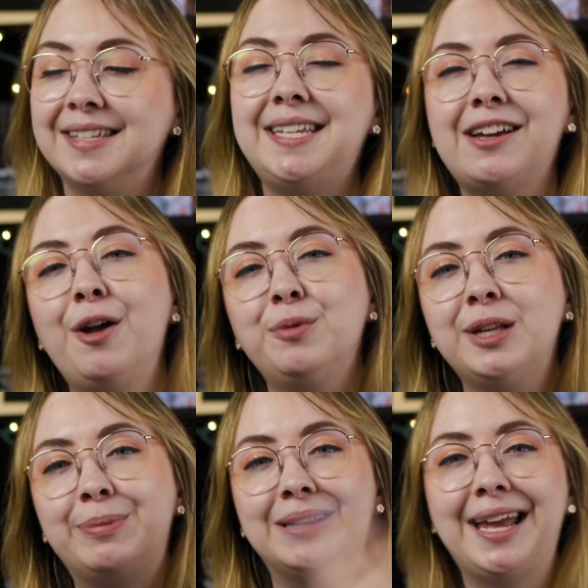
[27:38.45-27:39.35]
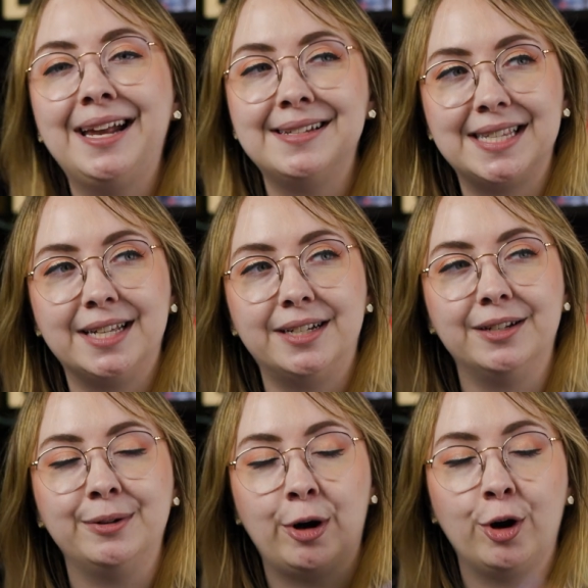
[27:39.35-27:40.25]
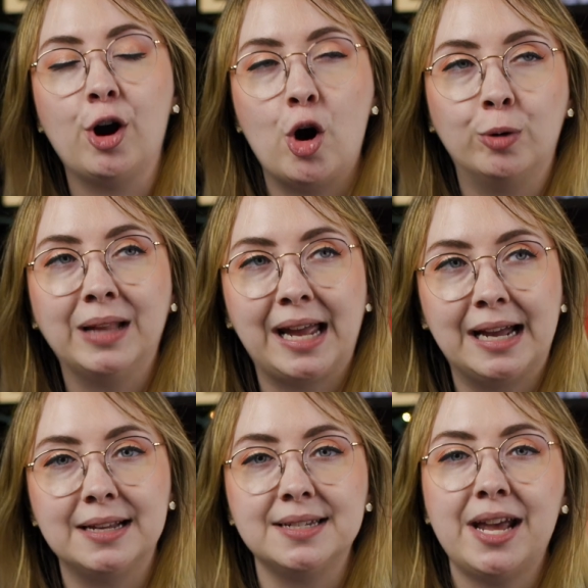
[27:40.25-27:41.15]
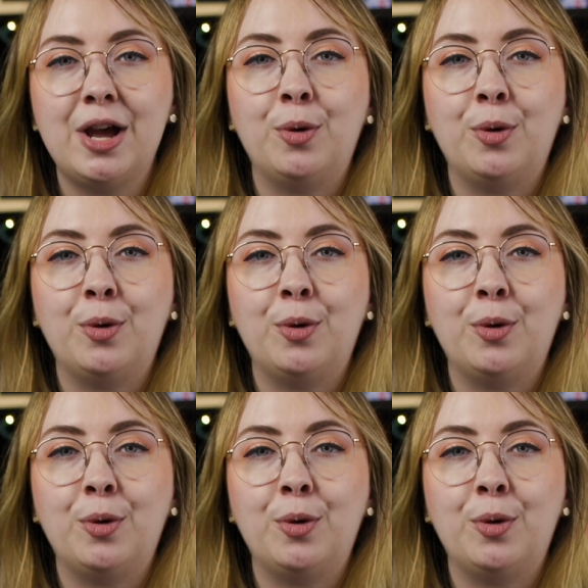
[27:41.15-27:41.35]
The sea god really plagues her homeland